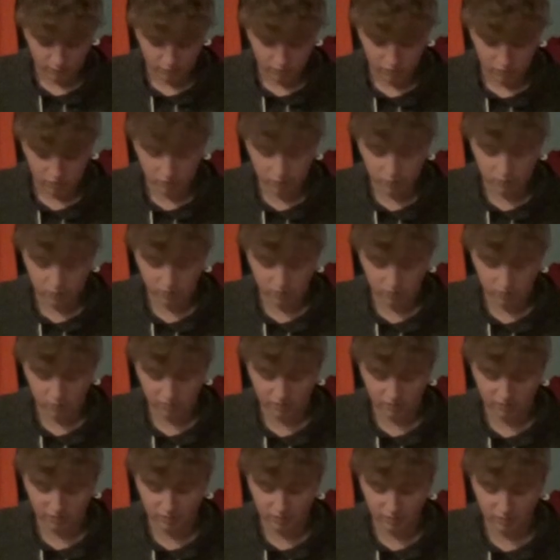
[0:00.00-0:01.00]
the only person I've
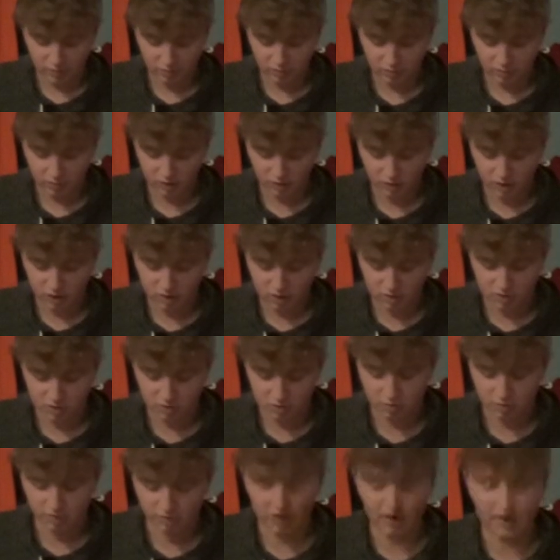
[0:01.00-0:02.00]
ever really talked
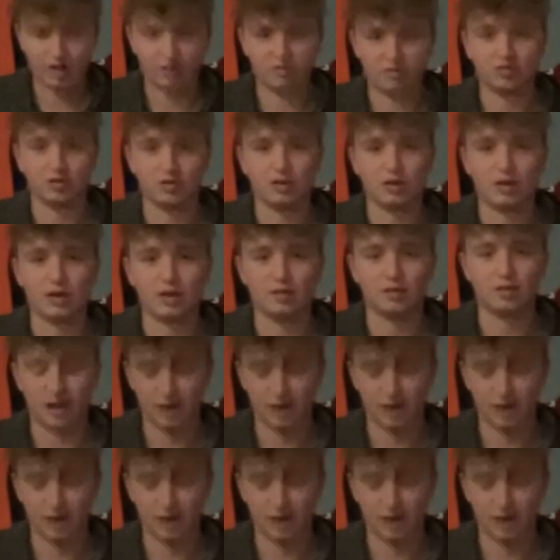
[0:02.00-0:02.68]
to that's